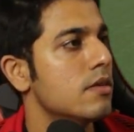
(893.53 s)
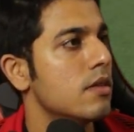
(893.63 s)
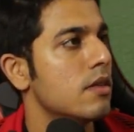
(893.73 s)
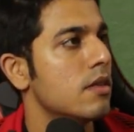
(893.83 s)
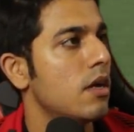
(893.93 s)

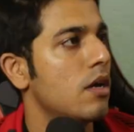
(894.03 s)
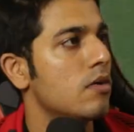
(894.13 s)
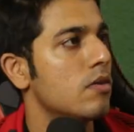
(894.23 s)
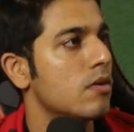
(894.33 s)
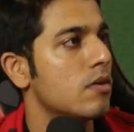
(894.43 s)
Now,
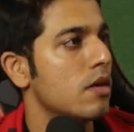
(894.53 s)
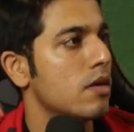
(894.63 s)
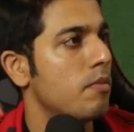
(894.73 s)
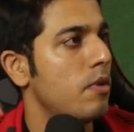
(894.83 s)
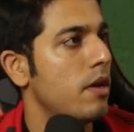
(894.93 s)
okay, the
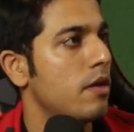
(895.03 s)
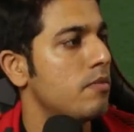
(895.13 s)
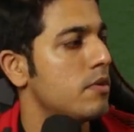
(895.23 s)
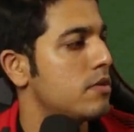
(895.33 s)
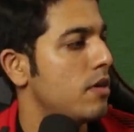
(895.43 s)
player
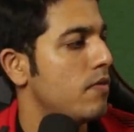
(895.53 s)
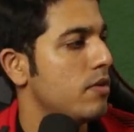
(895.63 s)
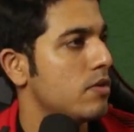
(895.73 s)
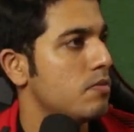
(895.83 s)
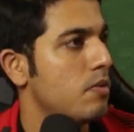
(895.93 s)
must have
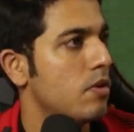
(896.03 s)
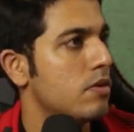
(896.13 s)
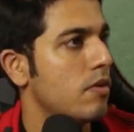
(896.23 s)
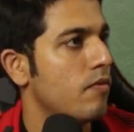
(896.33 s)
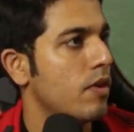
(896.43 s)
respawned
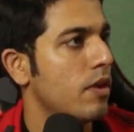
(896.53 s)
somewhere